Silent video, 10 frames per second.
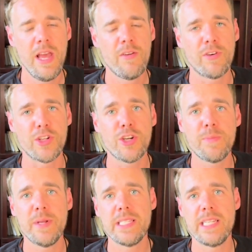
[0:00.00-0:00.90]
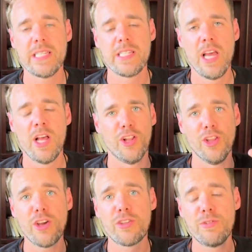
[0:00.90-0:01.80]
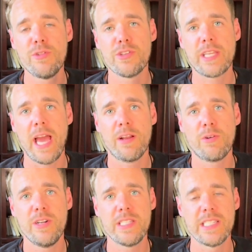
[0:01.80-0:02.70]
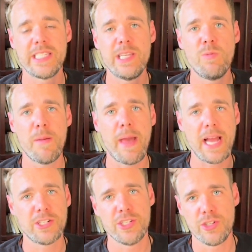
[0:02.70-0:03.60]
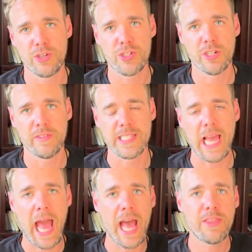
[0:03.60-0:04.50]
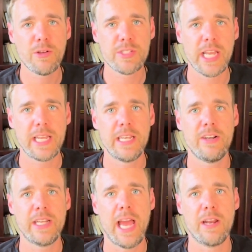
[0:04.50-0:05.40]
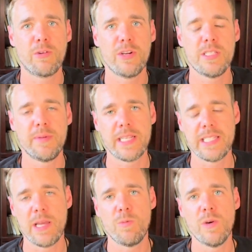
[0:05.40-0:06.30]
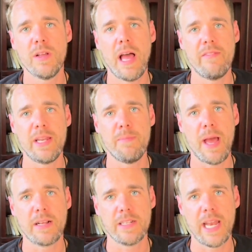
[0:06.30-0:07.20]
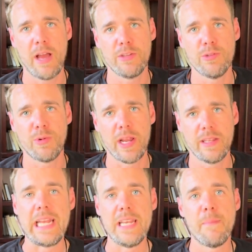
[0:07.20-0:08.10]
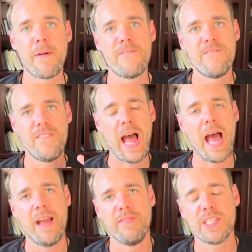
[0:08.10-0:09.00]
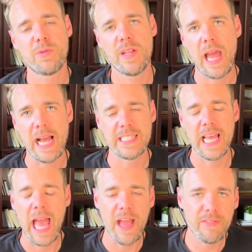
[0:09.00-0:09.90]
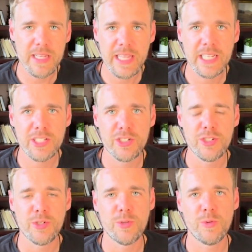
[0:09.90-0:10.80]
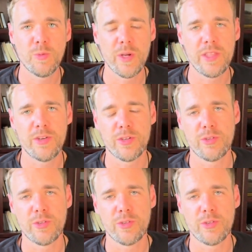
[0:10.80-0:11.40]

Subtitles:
For your business, look through those categories and see what matches your service. Add those secondary categories because they will have an impact on how you rank. Okay, number 5, this one has everything to do with your